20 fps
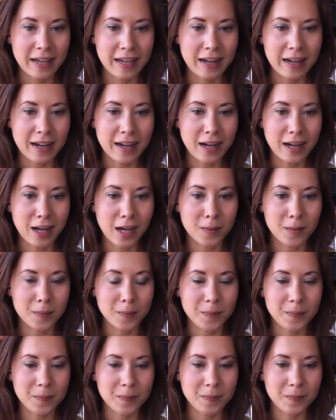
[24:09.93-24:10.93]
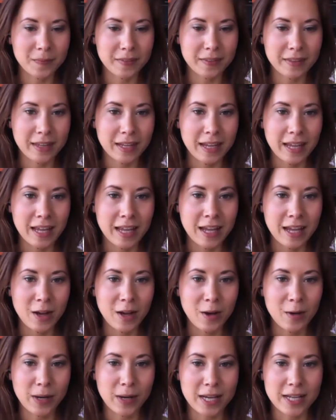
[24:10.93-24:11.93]

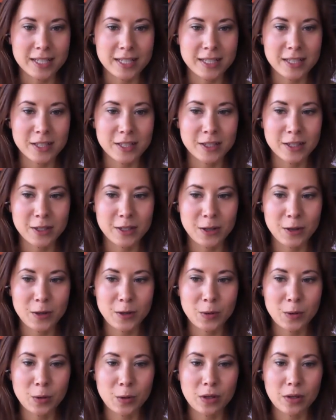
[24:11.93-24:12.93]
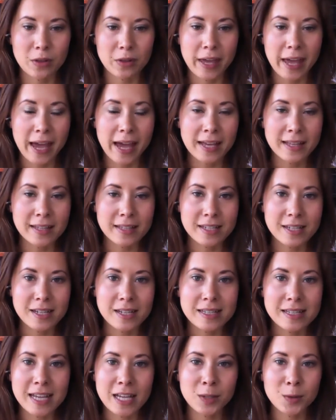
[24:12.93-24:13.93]
Okay. So the
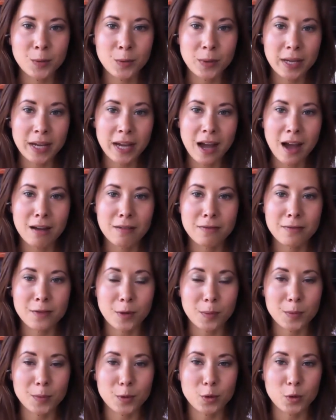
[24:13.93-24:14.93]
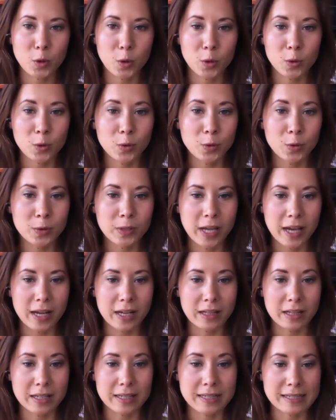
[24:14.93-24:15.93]
answers that we have from Soul Cool
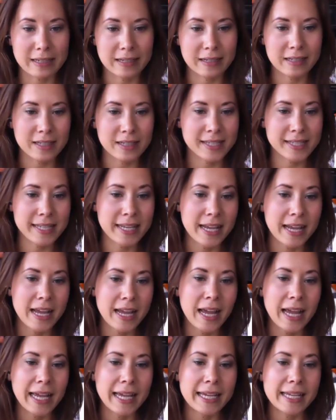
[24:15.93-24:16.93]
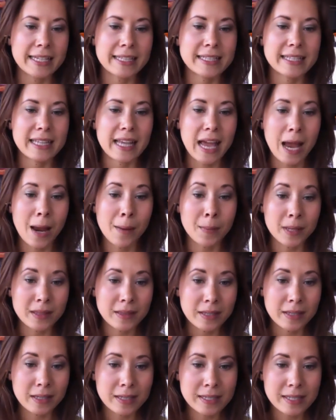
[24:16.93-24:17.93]
necklaces is
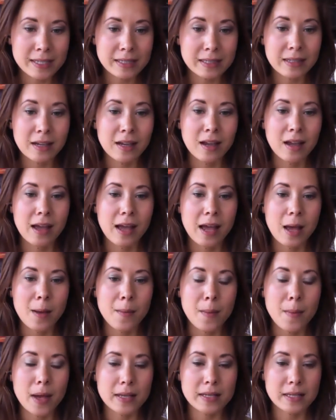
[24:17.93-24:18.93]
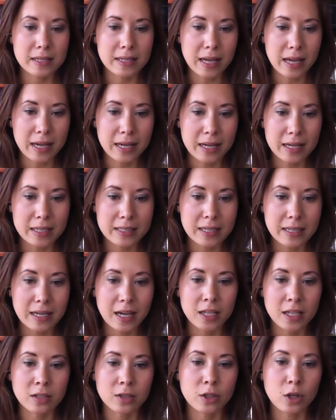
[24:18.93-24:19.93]
amethyst, amazonite,
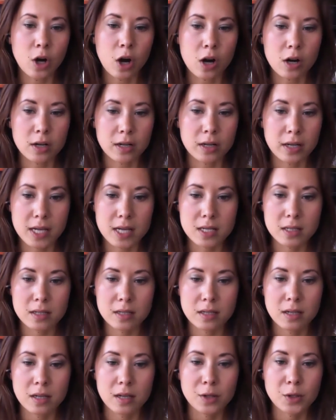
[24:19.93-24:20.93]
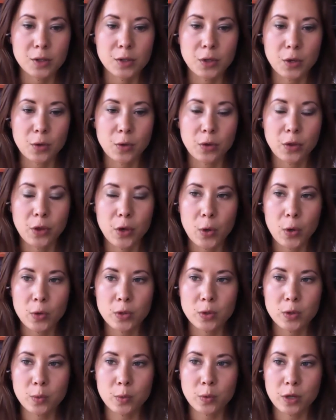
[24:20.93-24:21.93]
and garnet. So
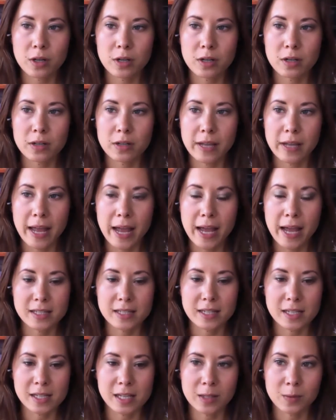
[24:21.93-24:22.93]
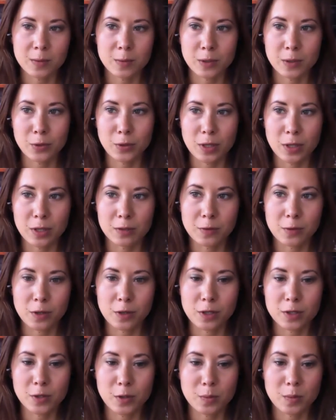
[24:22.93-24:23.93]
those were the answers that we're looking for.
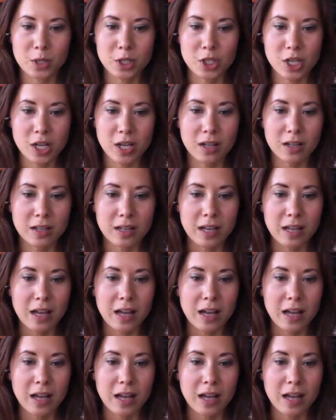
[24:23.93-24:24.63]
So Michelle,